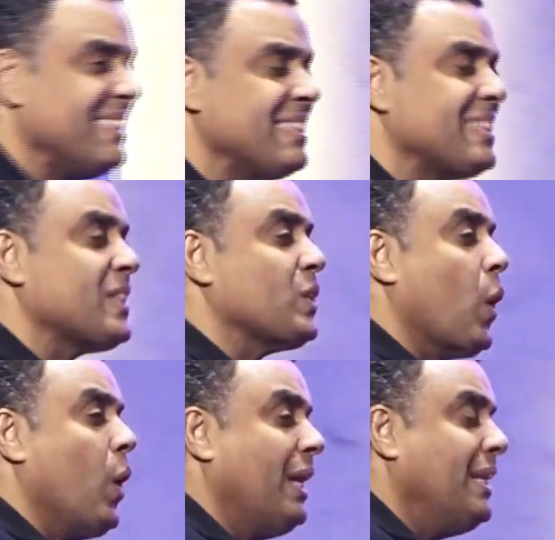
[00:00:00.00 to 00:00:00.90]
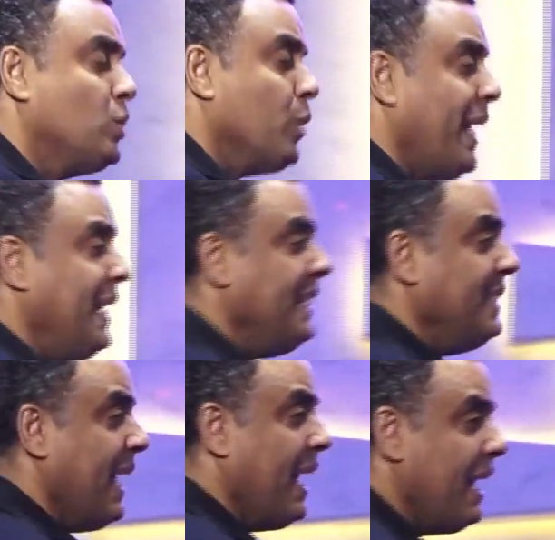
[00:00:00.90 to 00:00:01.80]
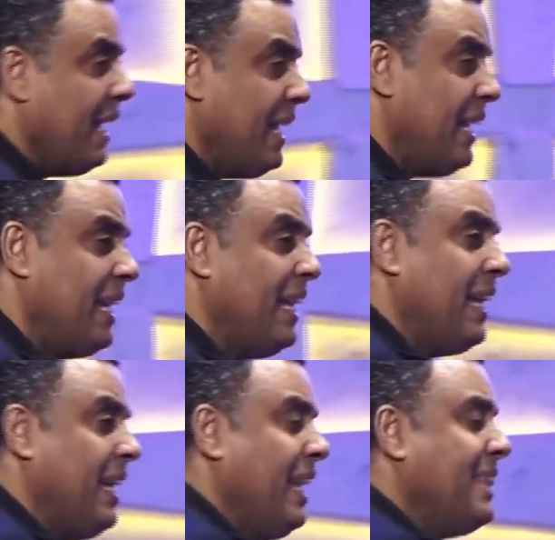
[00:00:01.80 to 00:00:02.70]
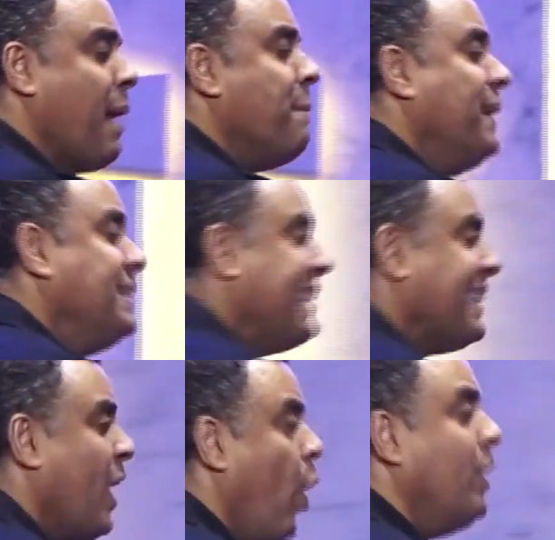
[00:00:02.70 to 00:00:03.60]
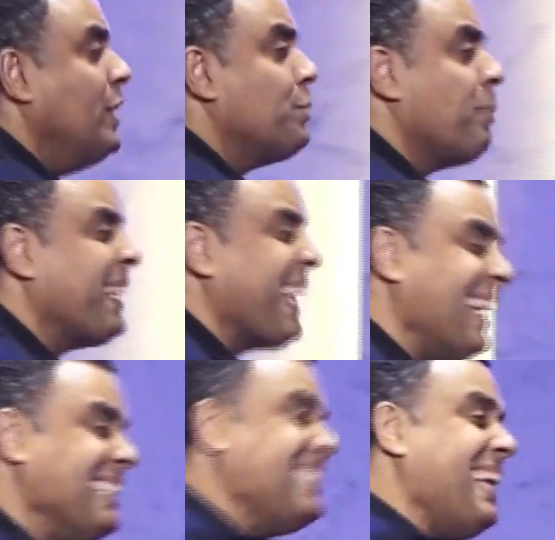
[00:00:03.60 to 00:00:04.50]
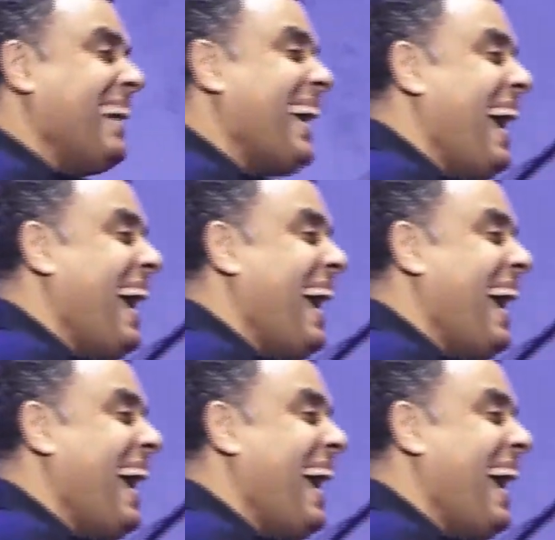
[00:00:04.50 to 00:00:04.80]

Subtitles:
Saul into a leader. That means that the Holy Spirit can take